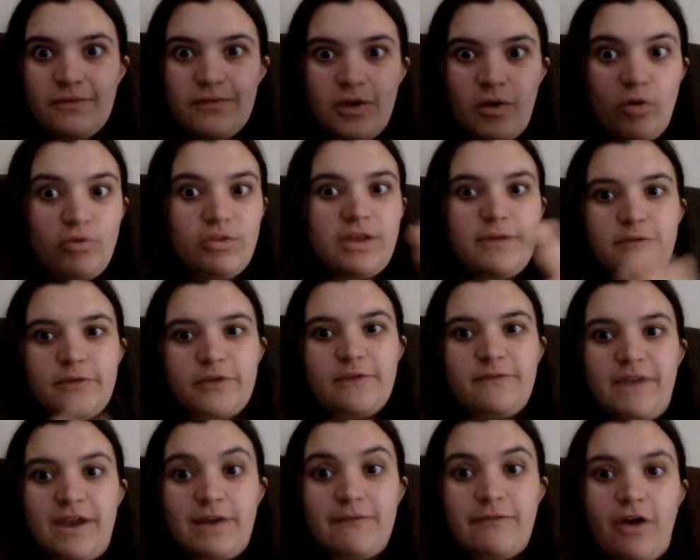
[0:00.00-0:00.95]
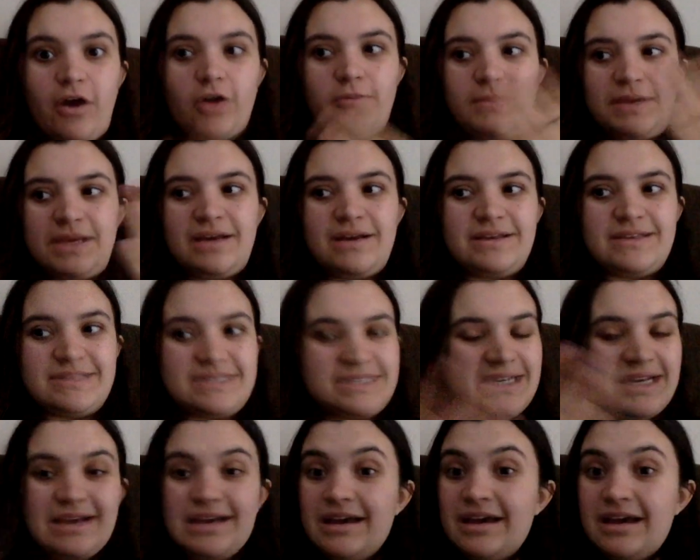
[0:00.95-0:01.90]
only for the faint of heart because
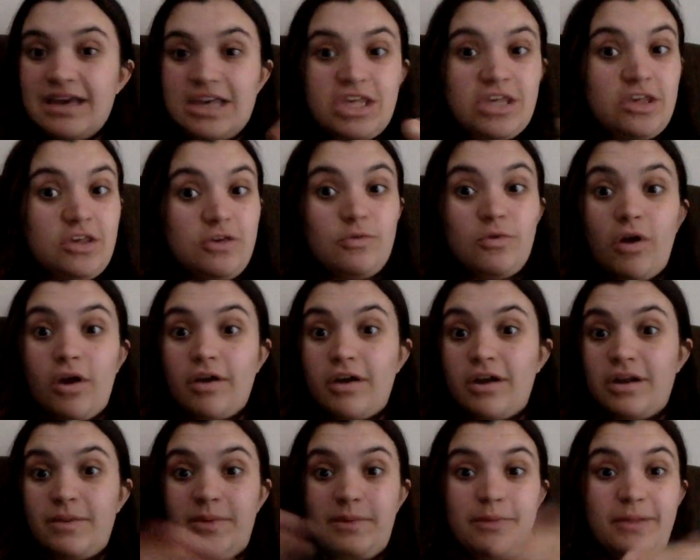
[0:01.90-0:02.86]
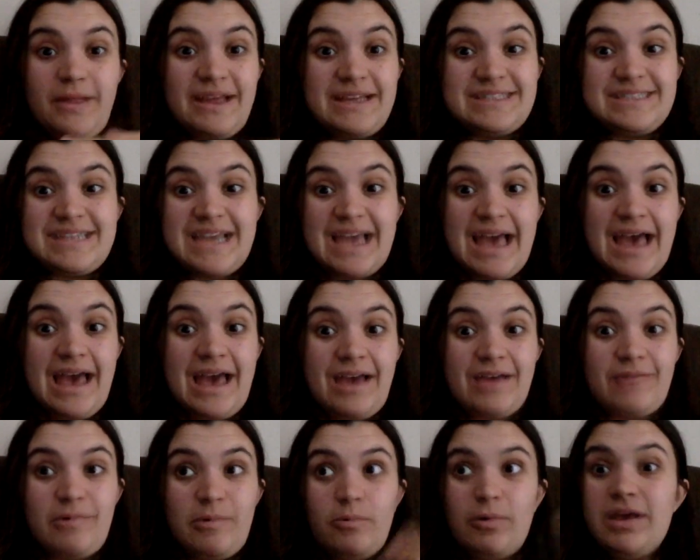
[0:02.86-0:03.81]
you are going to be placed at
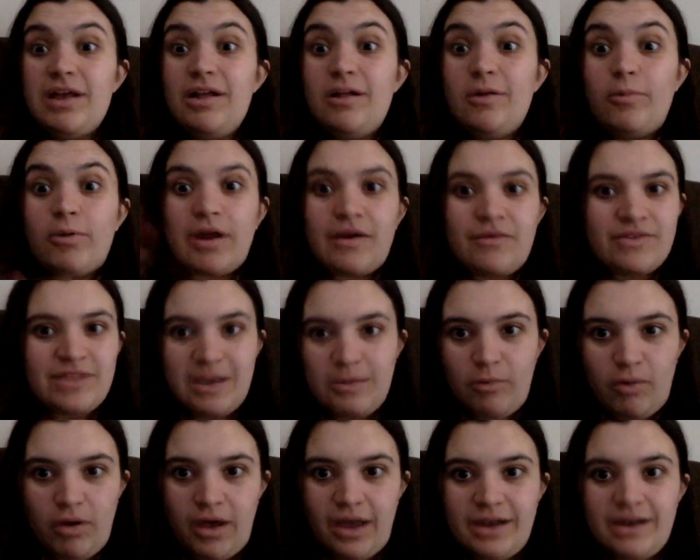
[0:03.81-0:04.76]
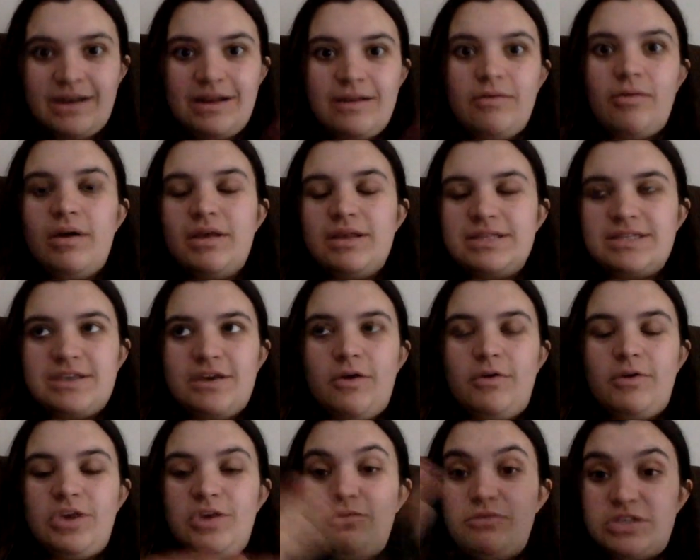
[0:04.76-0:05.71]
will wherever they want, so
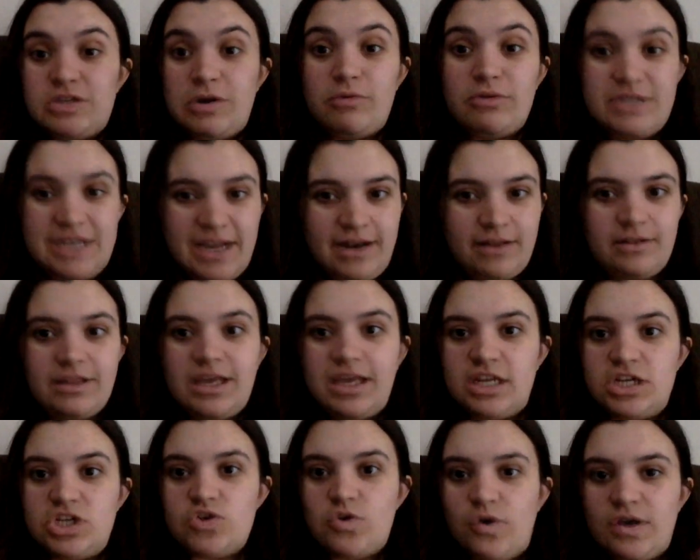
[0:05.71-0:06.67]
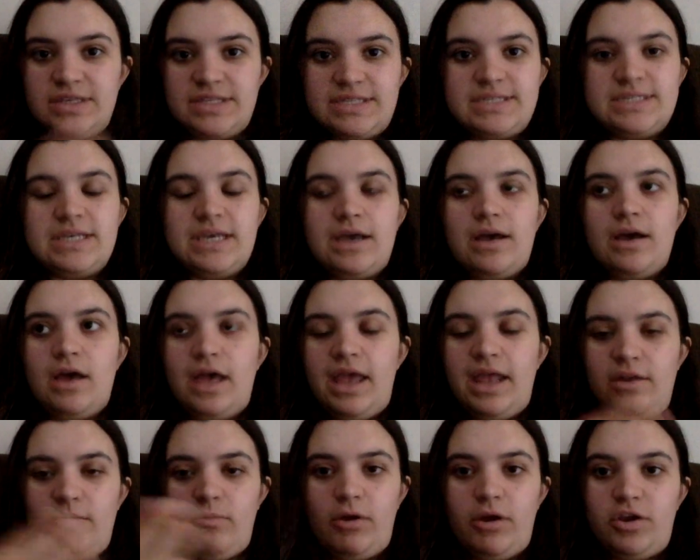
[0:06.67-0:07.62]
you don't technically get a choice
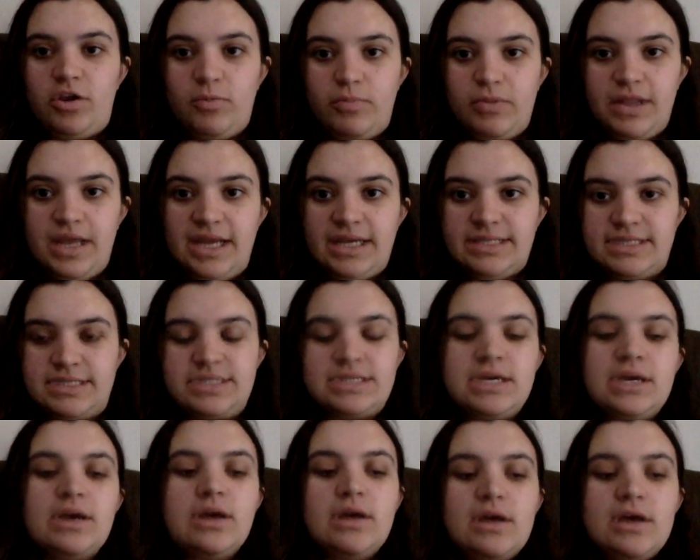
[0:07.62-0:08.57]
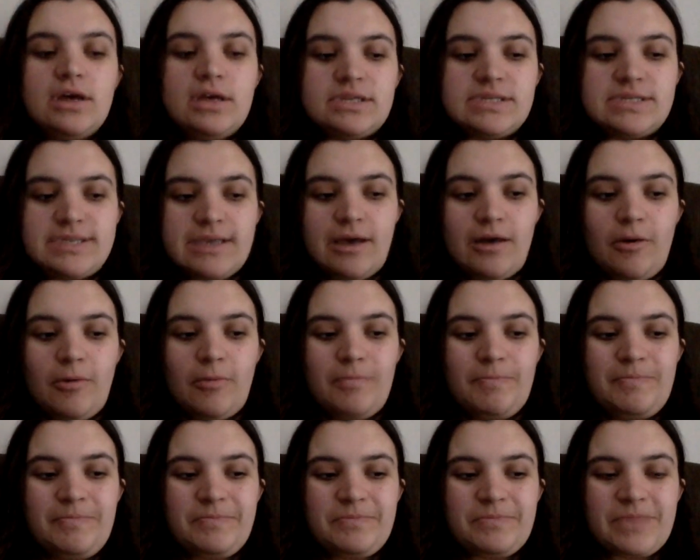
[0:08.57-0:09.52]
in where you're placed. So
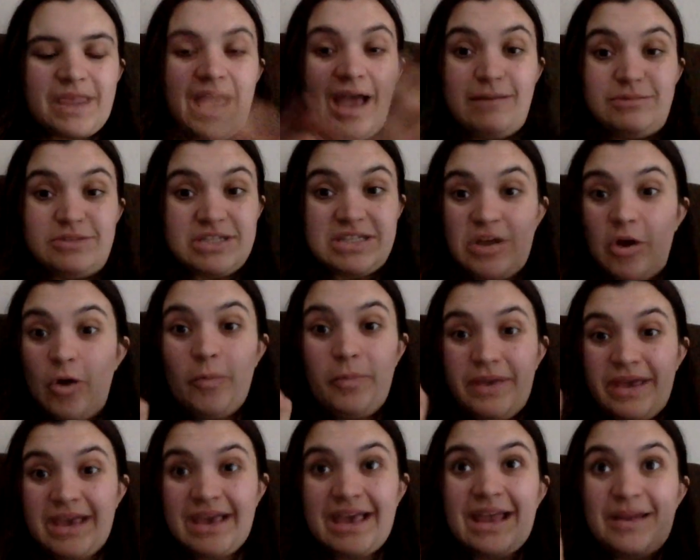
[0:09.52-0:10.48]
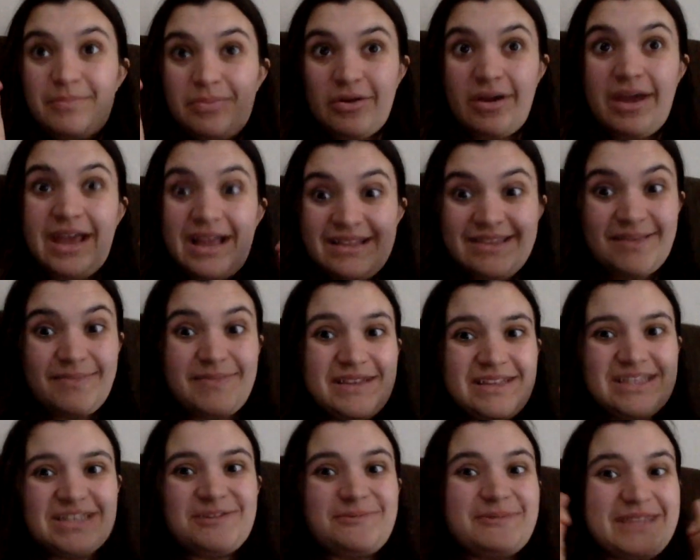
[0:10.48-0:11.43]
I'm just hoping and praying it's something
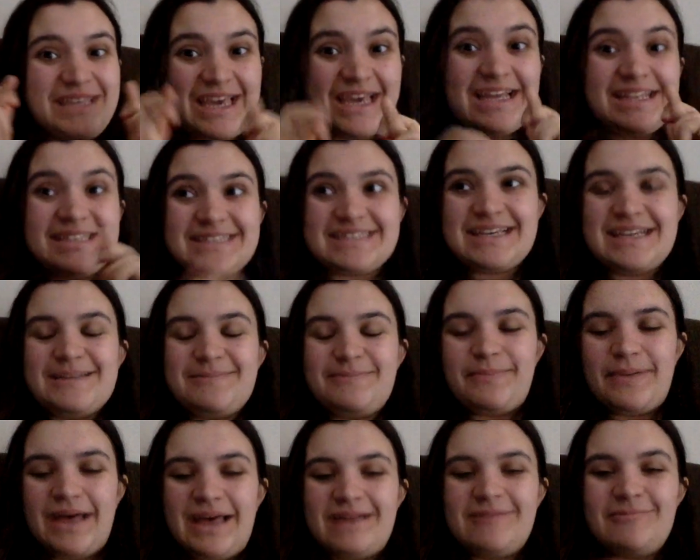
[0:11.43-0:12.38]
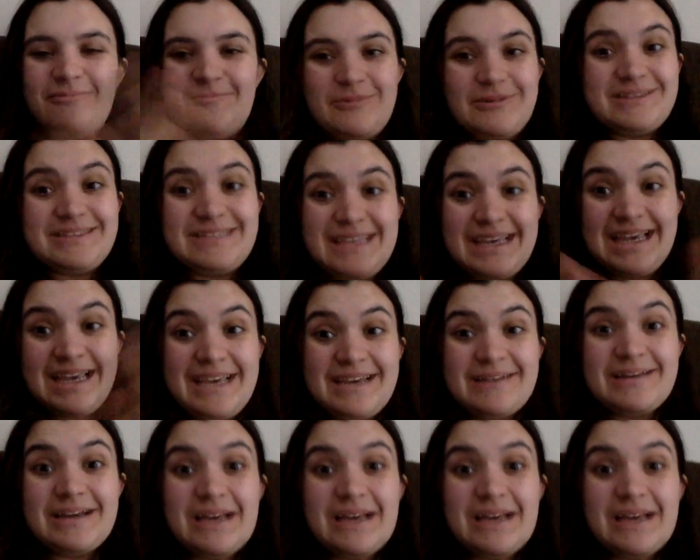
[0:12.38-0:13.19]
to do with kids, but we'll see.